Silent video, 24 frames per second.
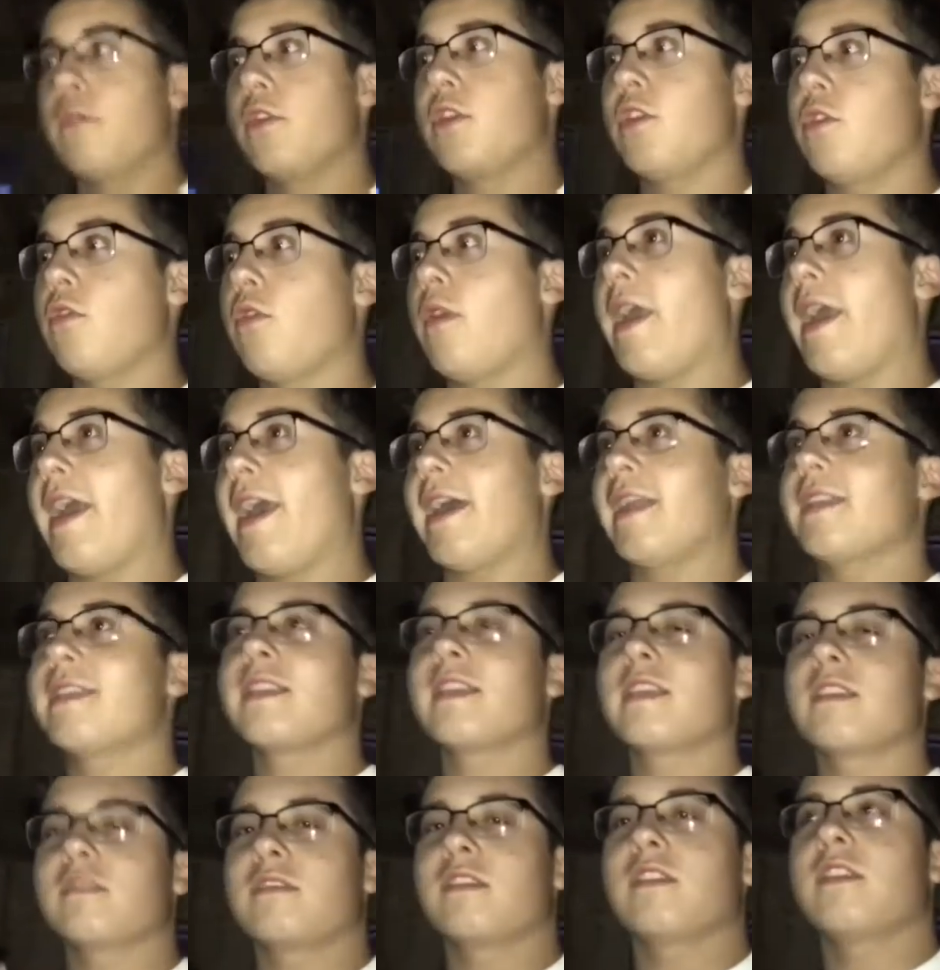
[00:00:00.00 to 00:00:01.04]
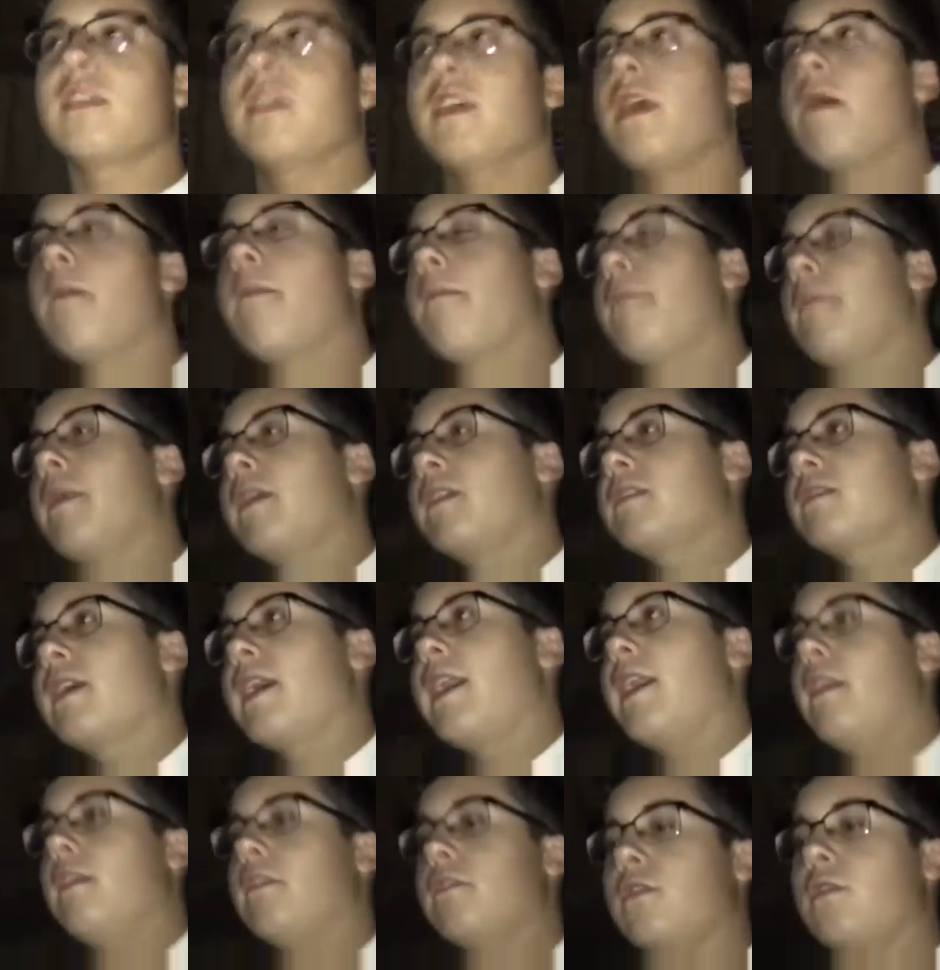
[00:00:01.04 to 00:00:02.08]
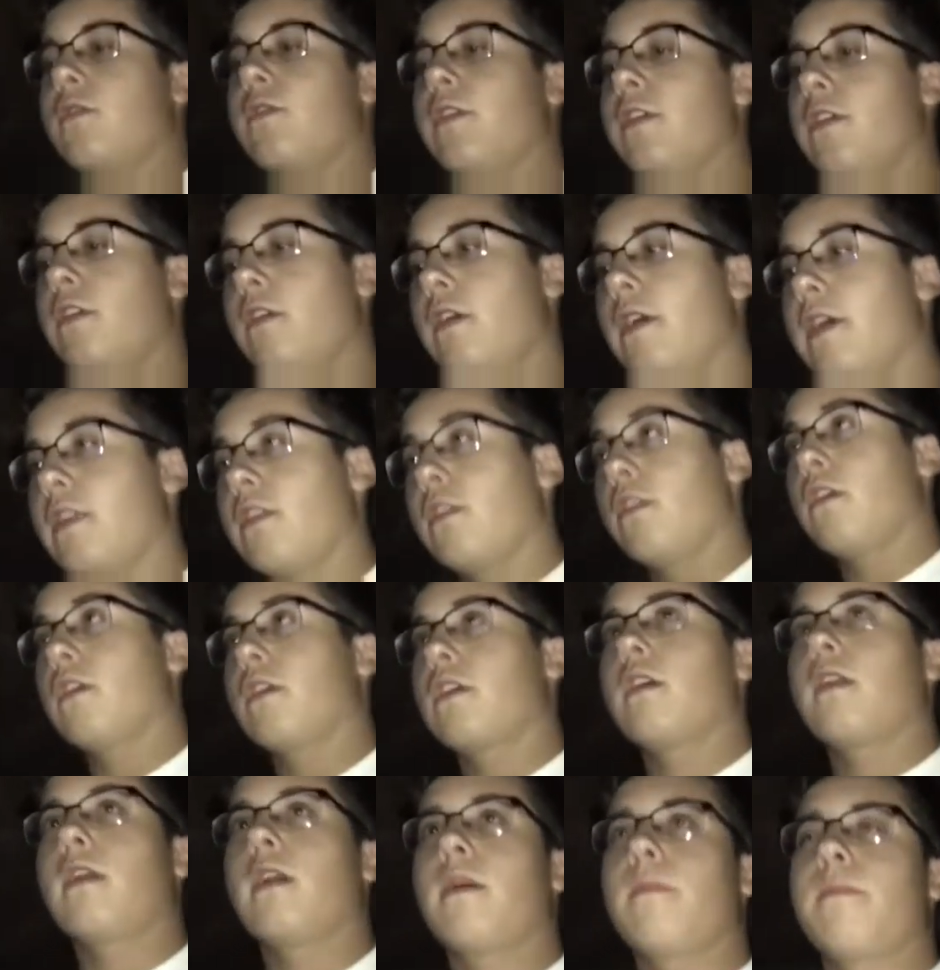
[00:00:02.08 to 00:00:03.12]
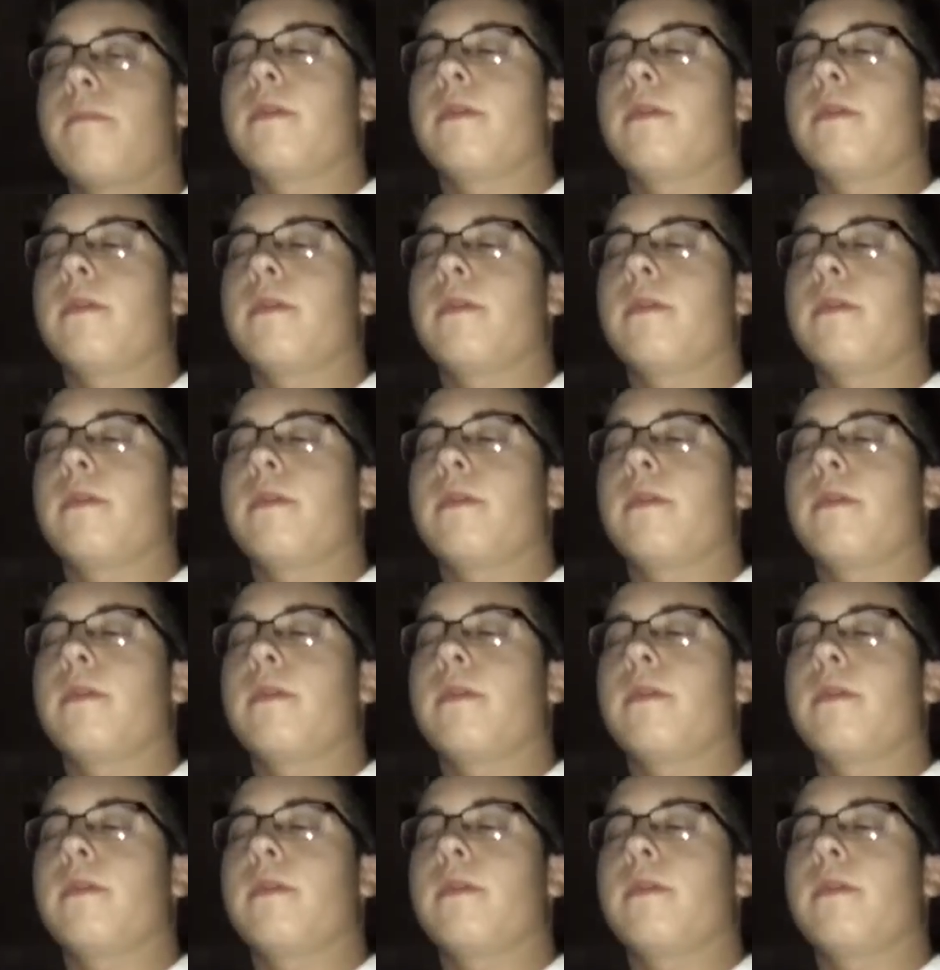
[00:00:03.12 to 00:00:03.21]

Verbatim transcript: when you add things in it, it makes the house feel and look a lot